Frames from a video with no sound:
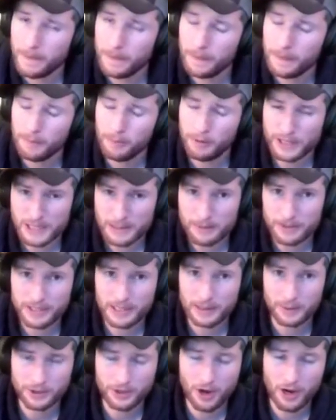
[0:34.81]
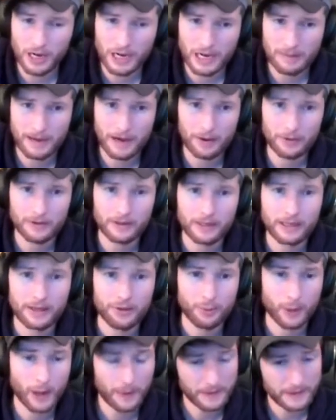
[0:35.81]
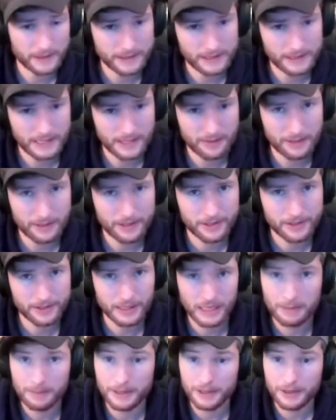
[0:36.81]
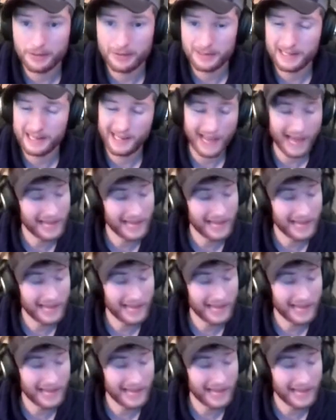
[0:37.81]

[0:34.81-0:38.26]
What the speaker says: the principles that we're talking about throughout this series can be used in